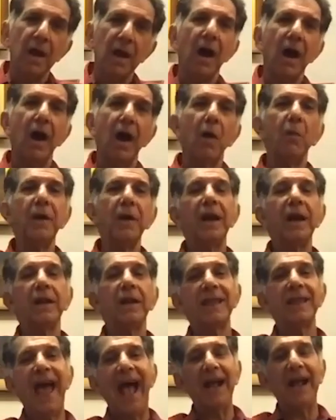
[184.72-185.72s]
uh, we
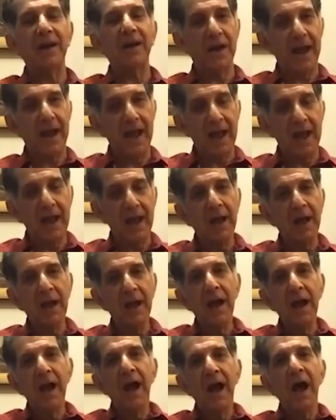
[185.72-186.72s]
did Thackeray.
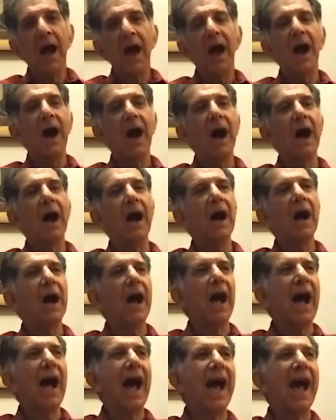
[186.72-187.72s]
Uh,
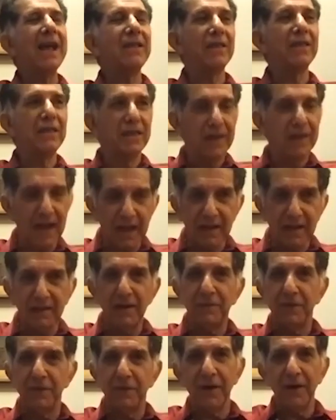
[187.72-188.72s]
I think
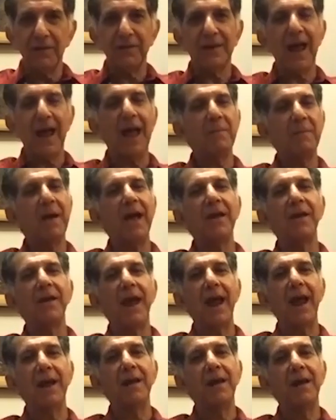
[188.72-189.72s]
the first time I
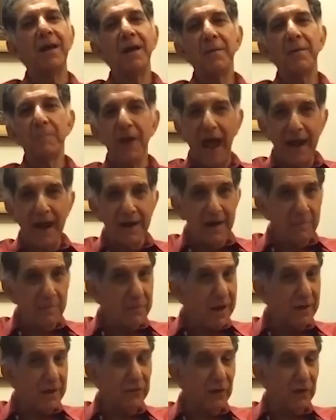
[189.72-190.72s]
read Pride and
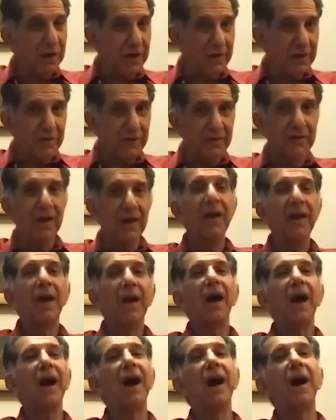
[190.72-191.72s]
Prejudice
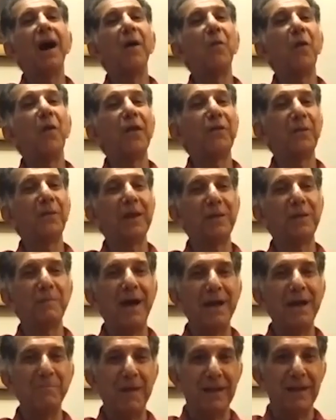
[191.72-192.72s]
uh, was with
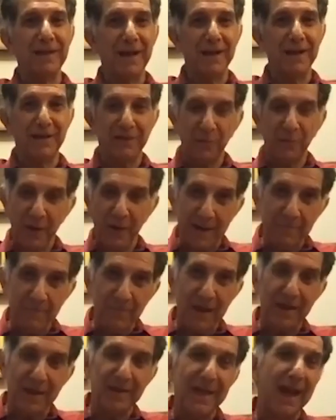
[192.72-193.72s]
my mother as well.
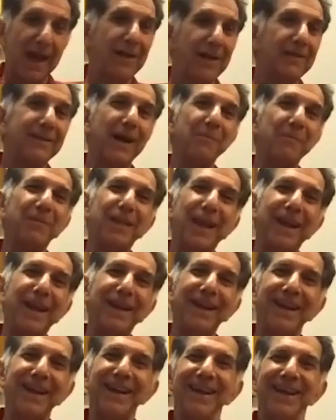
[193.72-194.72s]
And then something